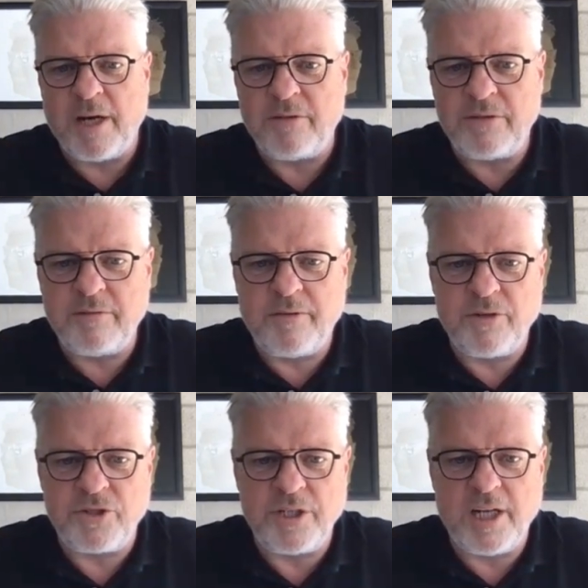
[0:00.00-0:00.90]
about
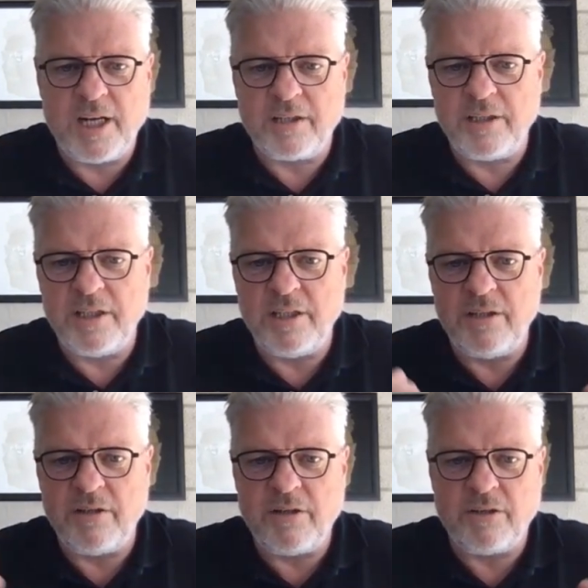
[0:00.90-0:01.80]

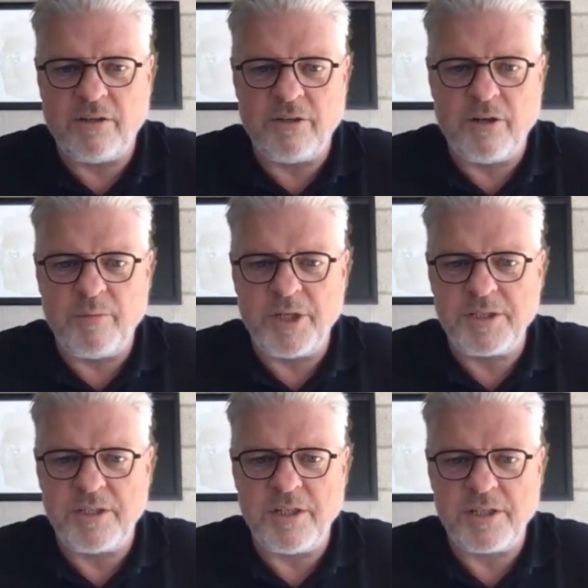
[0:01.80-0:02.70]
functionality, the
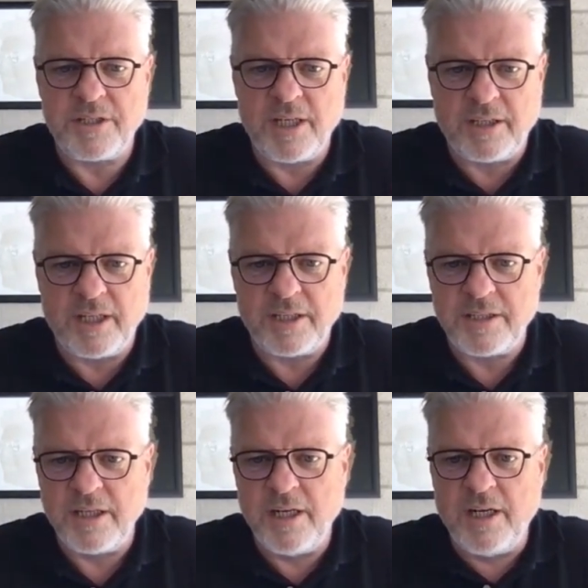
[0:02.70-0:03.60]
ergonomics, the
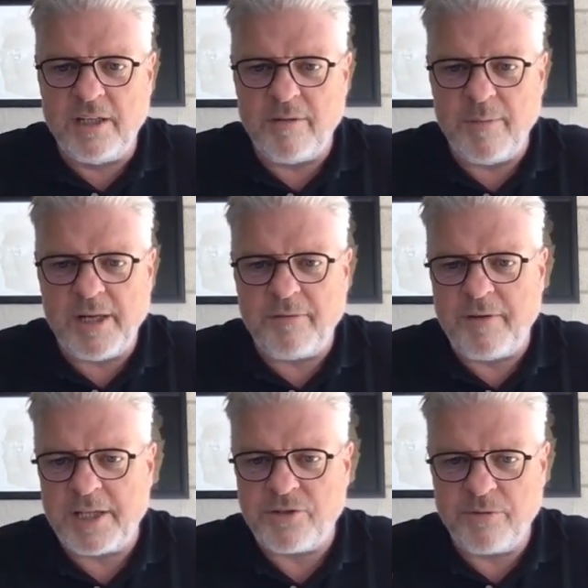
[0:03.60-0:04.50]
aesthetics, the
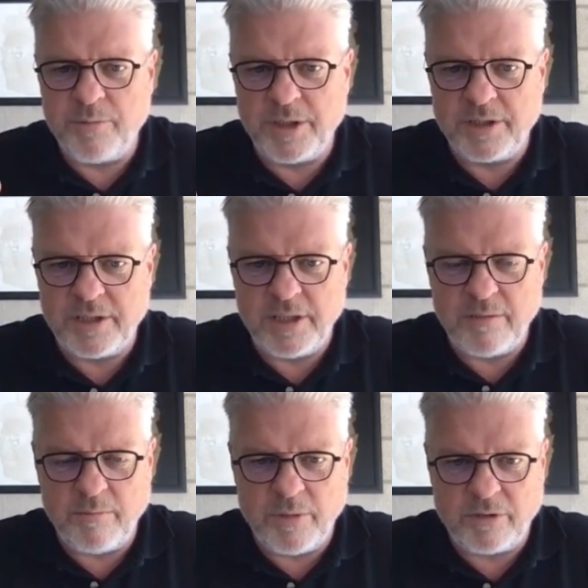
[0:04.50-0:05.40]

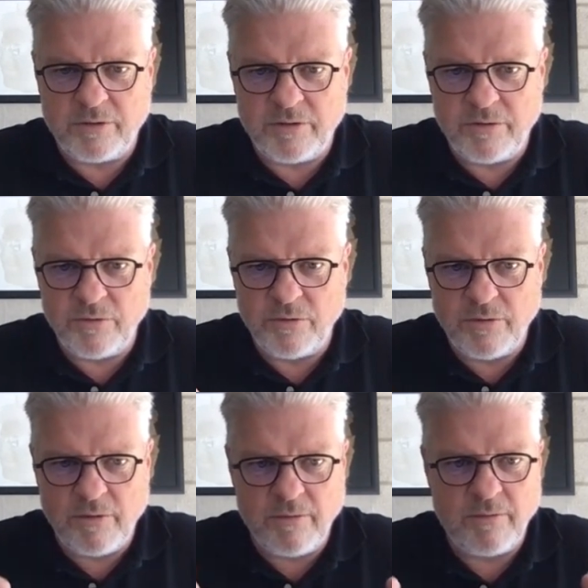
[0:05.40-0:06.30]
manufacturability. But
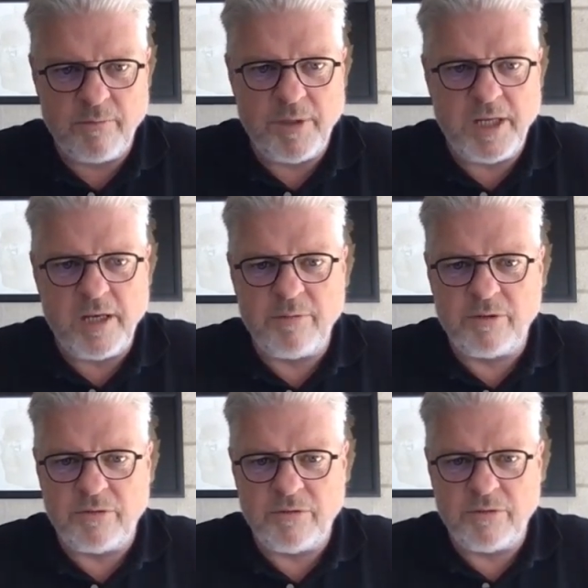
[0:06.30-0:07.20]
to be
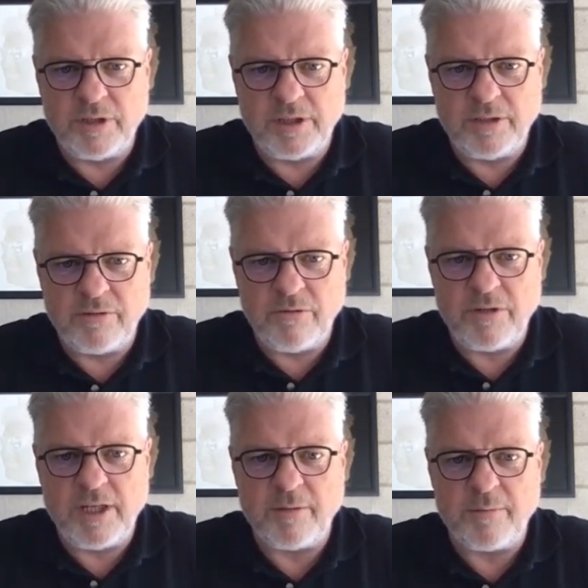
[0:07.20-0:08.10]
able to
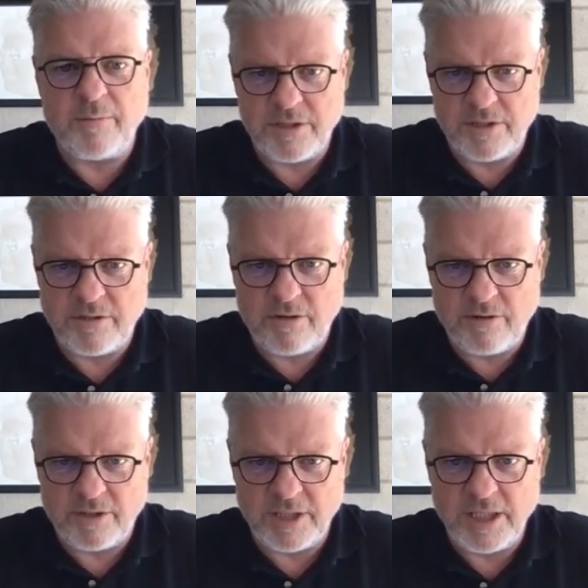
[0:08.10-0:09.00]
think about this
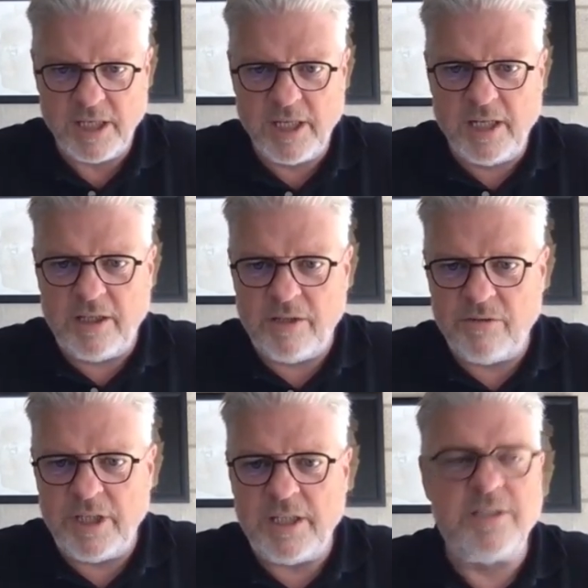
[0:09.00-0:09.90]
thoroughly,
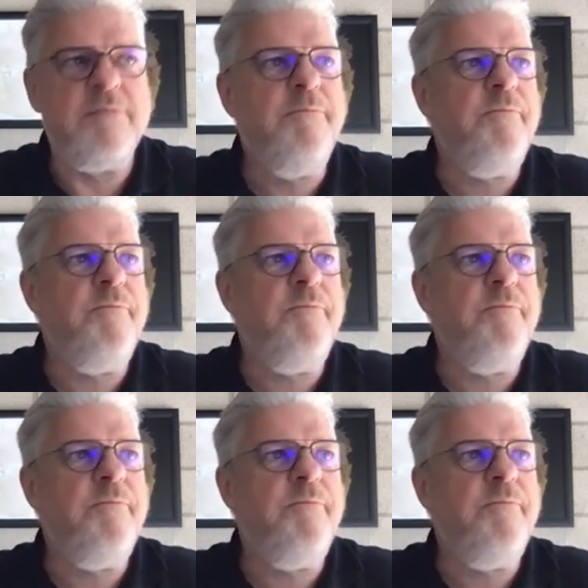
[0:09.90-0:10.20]
you need